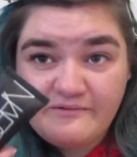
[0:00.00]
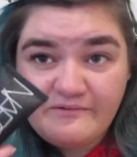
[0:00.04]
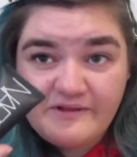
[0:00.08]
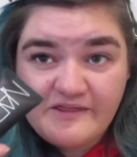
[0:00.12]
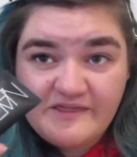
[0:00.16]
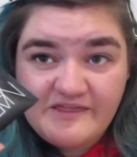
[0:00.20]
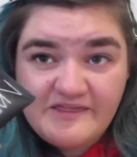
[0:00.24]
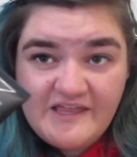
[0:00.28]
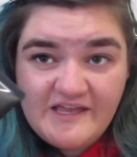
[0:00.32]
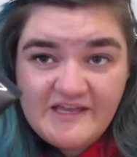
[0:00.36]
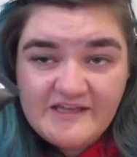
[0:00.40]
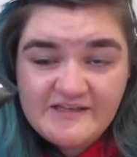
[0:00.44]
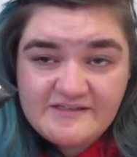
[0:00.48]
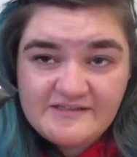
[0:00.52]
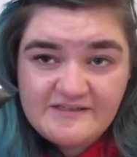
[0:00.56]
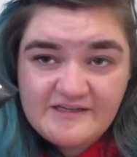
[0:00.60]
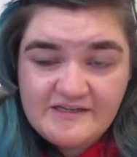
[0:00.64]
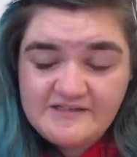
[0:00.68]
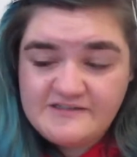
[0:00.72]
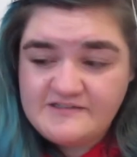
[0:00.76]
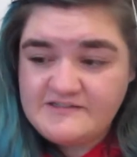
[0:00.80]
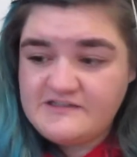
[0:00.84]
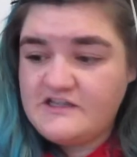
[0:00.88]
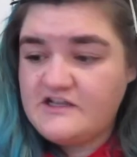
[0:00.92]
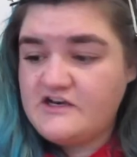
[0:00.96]
in with this.
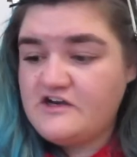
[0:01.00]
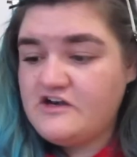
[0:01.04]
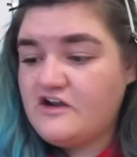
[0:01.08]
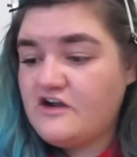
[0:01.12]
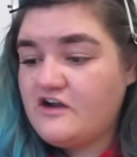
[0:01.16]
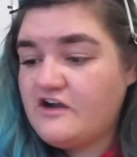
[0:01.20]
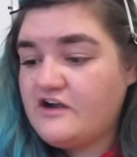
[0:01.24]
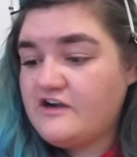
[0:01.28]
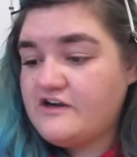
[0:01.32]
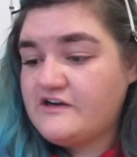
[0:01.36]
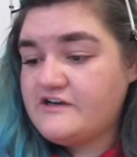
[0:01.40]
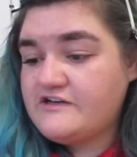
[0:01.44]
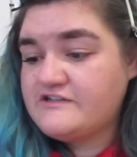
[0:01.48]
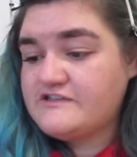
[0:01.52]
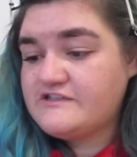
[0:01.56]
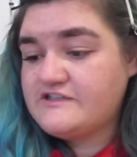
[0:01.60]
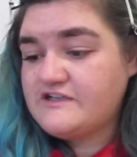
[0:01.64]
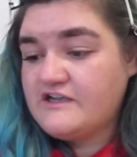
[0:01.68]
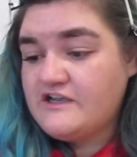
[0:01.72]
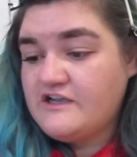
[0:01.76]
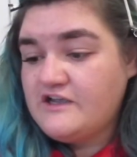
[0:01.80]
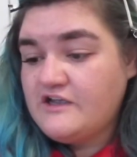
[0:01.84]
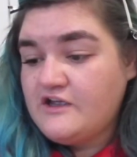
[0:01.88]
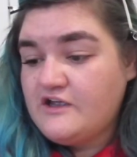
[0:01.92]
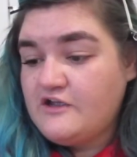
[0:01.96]
It's the NARS
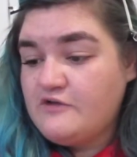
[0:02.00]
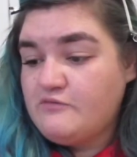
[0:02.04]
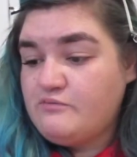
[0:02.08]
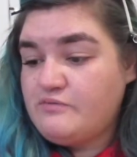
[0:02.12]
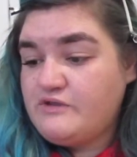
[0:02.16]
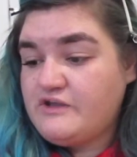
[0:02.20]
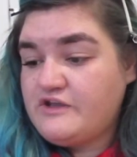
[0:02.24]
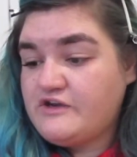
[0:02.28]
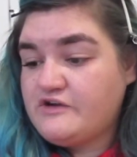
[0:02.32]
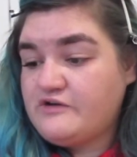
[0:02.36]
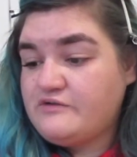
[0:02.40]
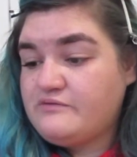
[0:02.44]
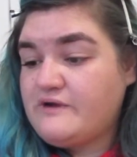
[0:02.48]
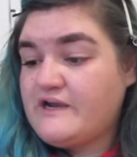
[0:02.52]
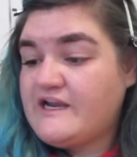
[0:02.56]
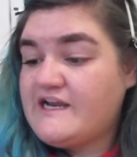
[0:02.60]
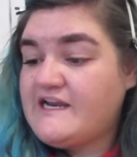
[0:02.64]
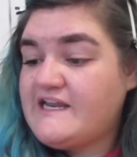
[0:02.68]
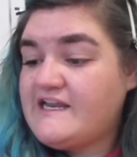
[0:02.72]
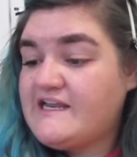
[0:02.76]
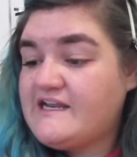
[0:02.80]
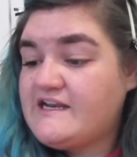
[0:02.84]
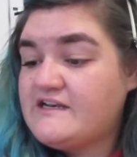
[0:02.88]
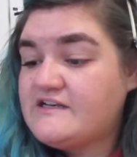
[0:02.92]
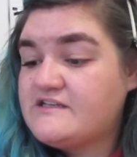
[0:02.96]
Pure
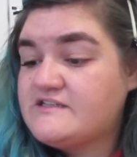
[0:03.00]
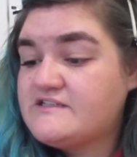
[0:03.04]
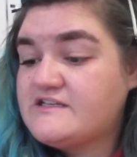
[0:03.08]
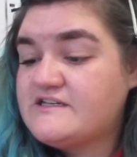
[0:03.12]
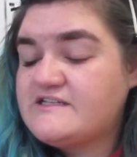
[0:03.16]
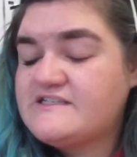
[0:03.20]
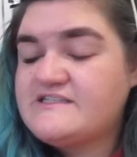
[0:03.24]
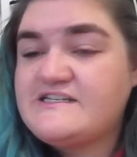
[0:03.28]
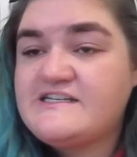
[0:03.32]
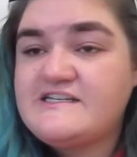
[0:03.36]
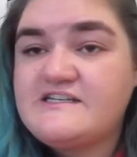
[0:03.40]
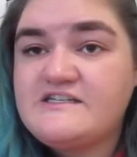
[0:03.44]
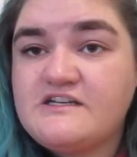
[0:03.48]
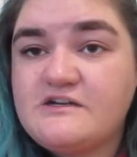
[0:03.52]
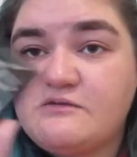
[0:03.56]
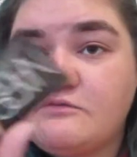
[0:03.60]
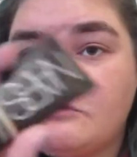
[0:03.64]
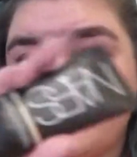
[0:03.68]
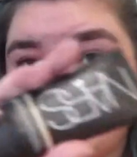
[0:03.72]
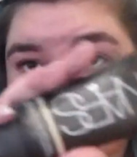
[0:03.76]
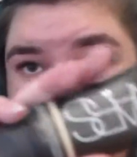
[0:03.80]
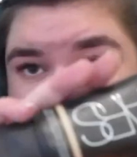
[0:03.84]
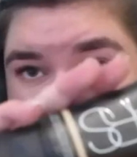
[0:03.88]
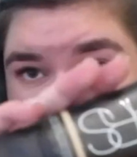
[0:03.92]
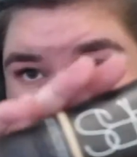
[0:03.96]
Radiant Tinted
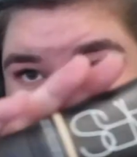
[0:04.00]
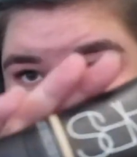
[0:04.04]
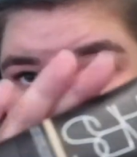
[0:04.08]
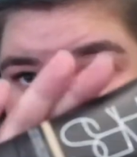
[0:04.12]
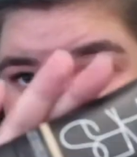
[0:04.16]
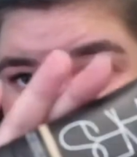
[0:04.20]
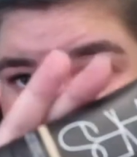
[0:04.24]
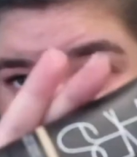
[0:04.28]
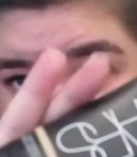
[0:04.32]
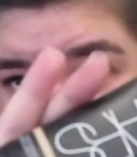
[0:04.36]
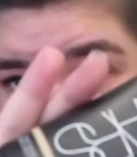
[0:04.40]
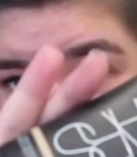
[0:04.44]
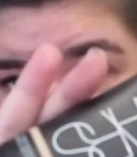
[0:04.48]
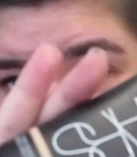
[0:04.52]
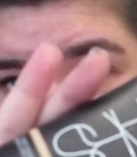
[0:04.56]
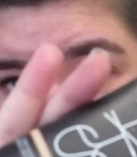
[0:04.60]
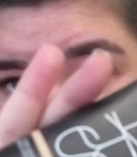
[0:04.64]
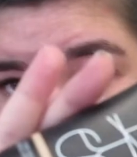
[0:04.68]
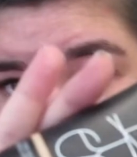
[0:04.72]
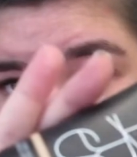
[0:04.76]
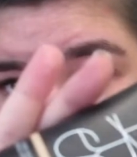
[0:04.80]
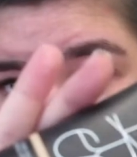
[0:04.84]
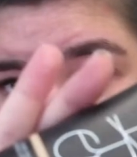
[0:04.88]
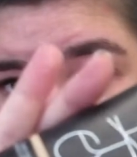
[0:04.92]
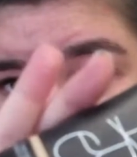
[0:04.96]
Moisturizer. Because it's
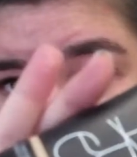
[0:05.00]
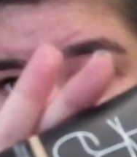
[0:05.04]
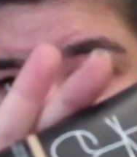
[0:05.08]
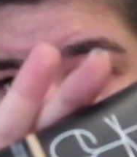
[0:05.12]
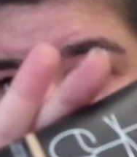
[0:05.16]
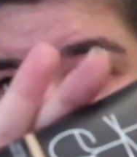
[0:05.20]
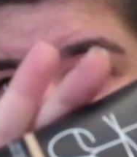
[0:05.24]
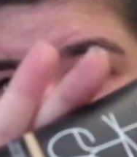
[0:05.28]
getting like